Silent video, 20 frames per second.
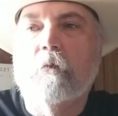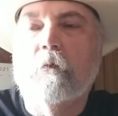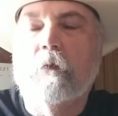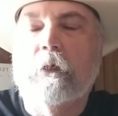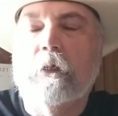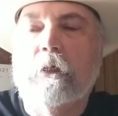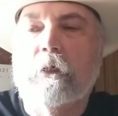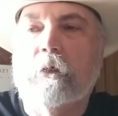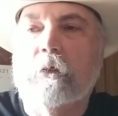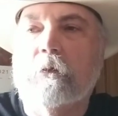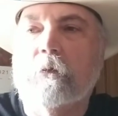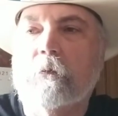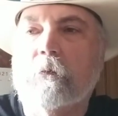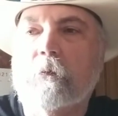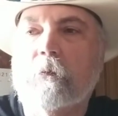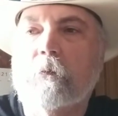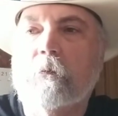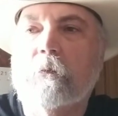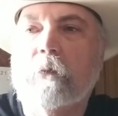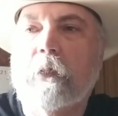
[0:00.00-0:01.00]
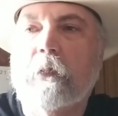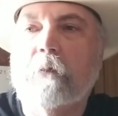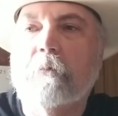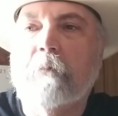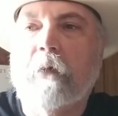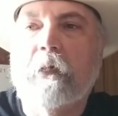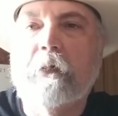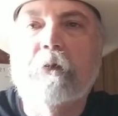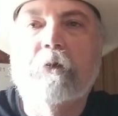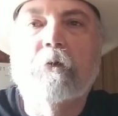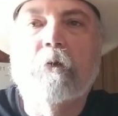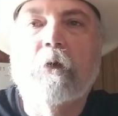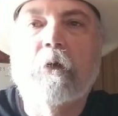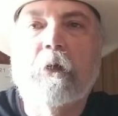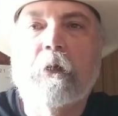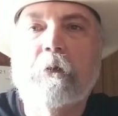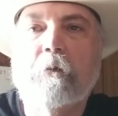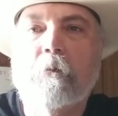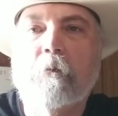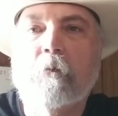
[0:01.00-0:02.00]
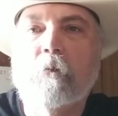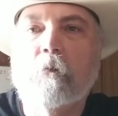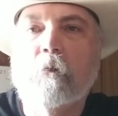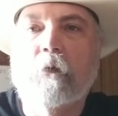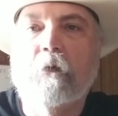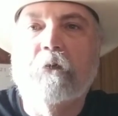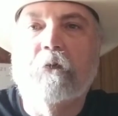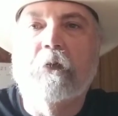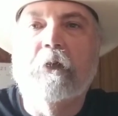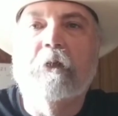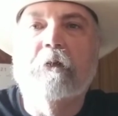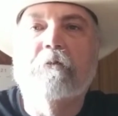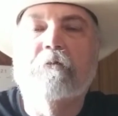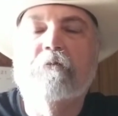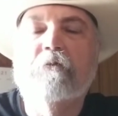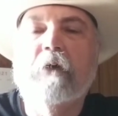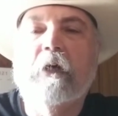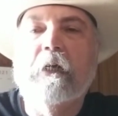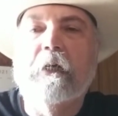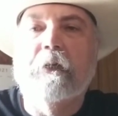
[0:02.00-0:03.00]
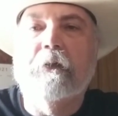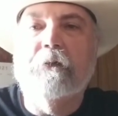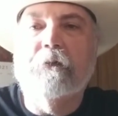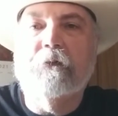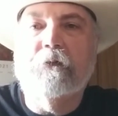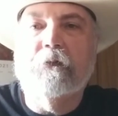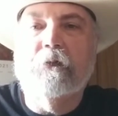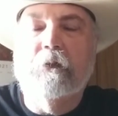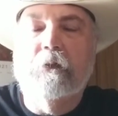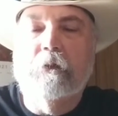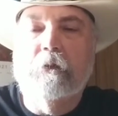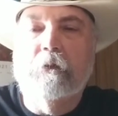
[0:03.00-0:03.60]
uh, like my groin was in a vice,